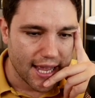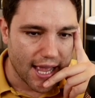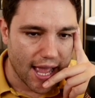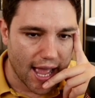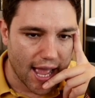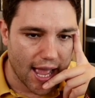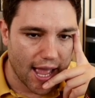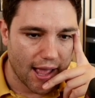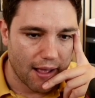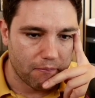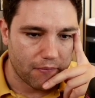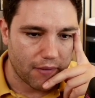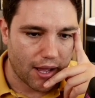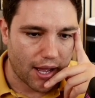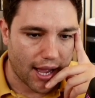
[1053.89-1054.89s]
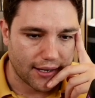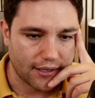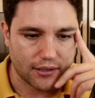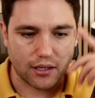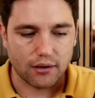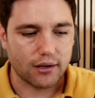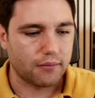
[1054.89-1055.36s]
And
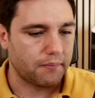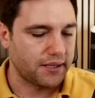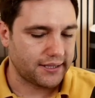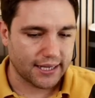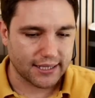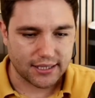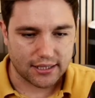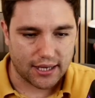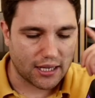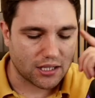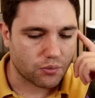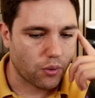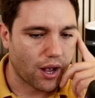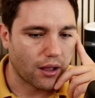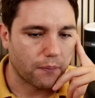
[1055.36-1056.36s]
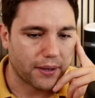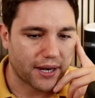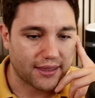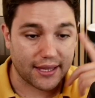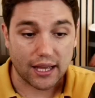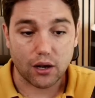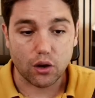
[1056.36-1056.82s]
there are mistakes in here as well, but I
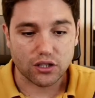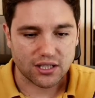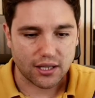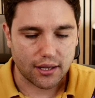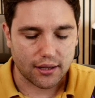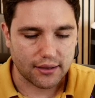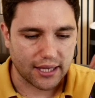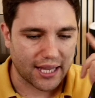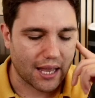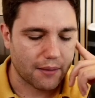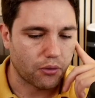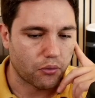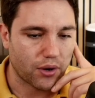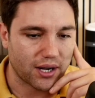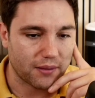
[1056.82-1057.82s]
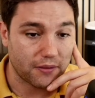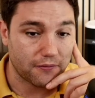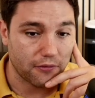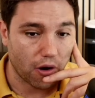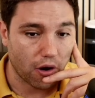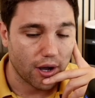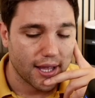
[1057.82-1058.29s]
think I lost the game already
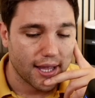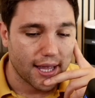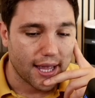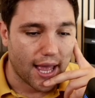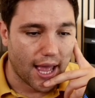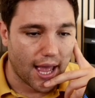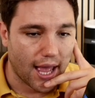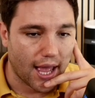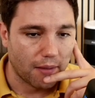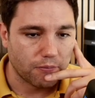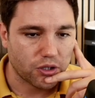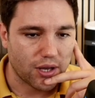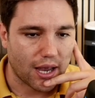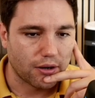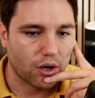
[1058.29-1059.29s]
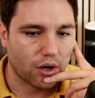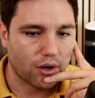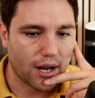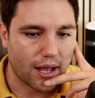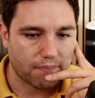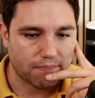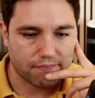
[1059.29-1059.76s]
before. So yeah, I'm not
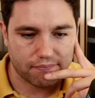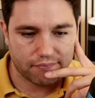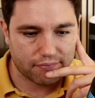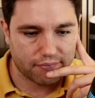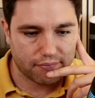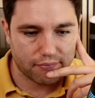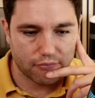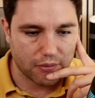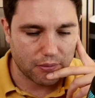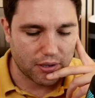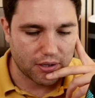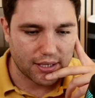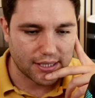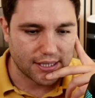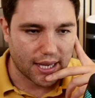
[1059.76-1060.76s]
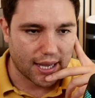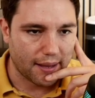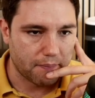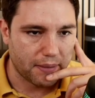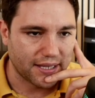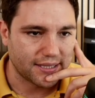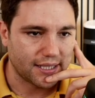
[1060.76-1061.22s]
gonna review this.
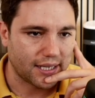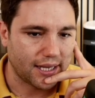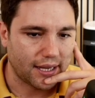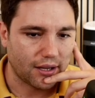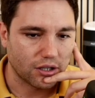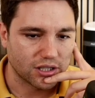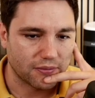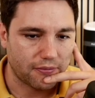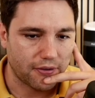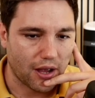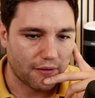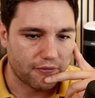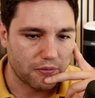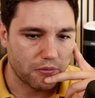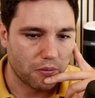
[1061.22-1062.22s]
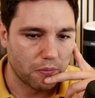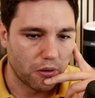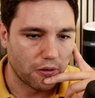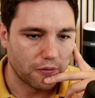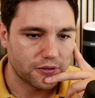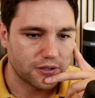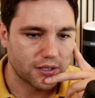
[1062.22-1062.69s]
Basically it goes a few more
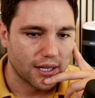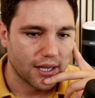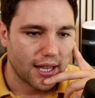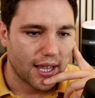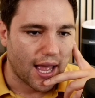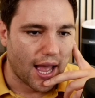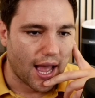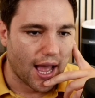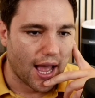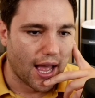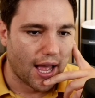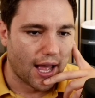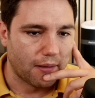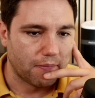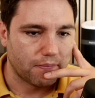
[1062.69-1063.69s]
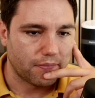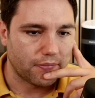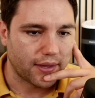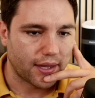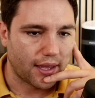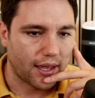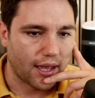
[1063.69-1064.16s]
moves, and
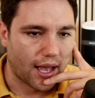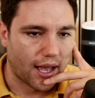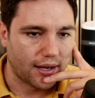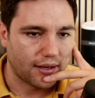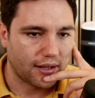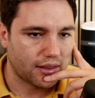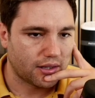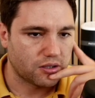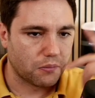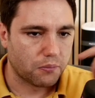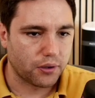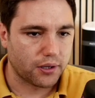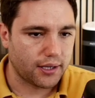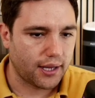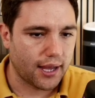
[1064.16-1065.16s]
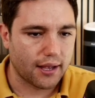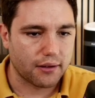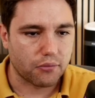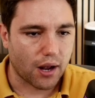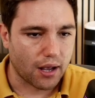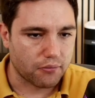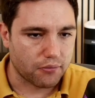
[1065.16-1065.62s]
at some point in here
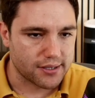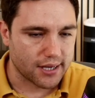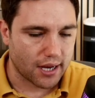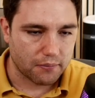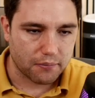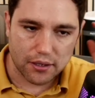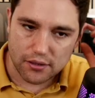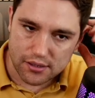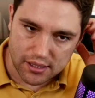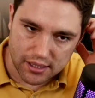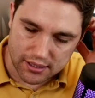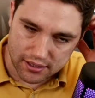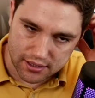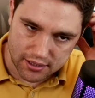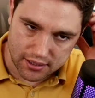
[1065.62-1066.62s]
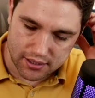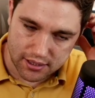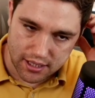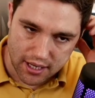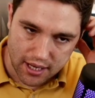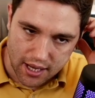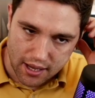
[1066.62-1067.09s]
I've resigned because this is just
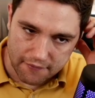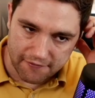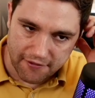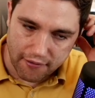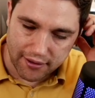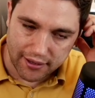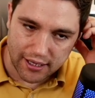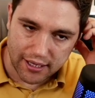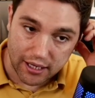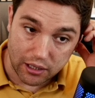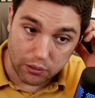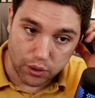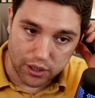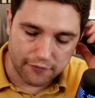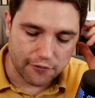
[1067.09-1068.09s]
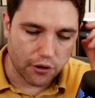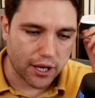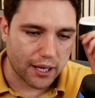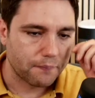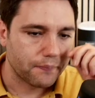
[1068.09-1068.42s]
very clearly winning for him.